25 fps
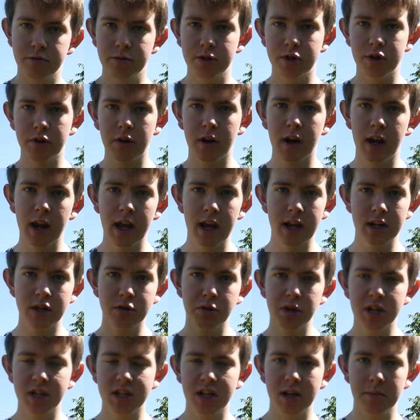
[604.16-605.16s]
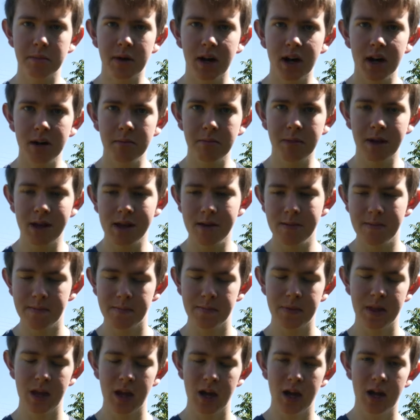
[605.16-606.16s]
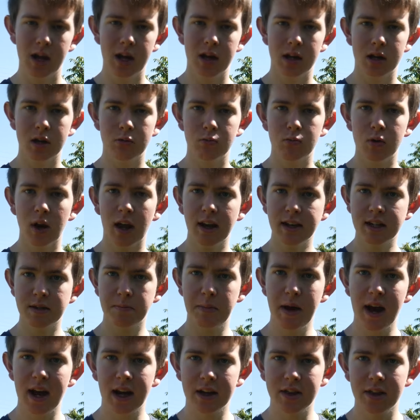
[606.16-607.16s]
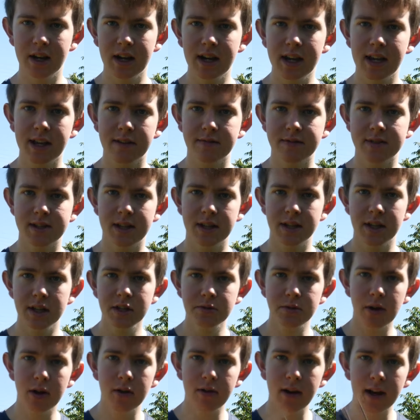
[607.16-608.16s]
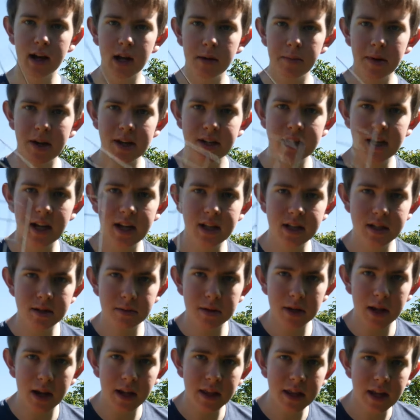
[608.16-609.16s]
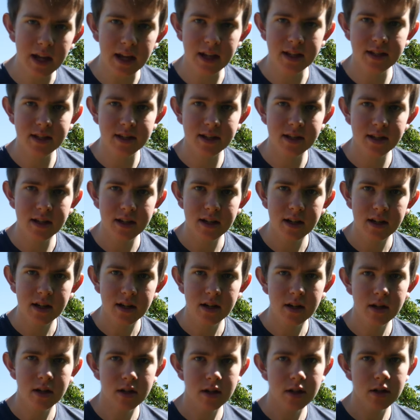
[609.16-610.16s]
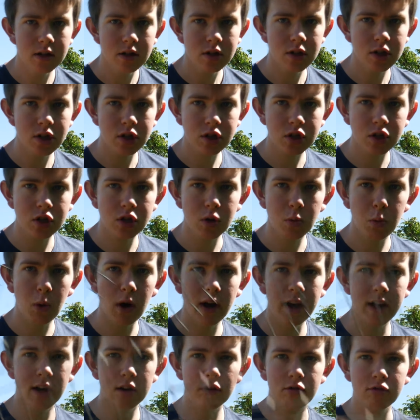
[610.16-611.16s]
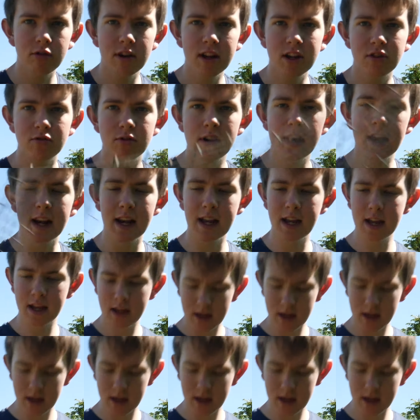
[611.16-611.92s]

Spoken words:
which you can hear tweeting behind me, like to peck the leaves, and that's why I recommend getting something like this. It's just a wire grid really,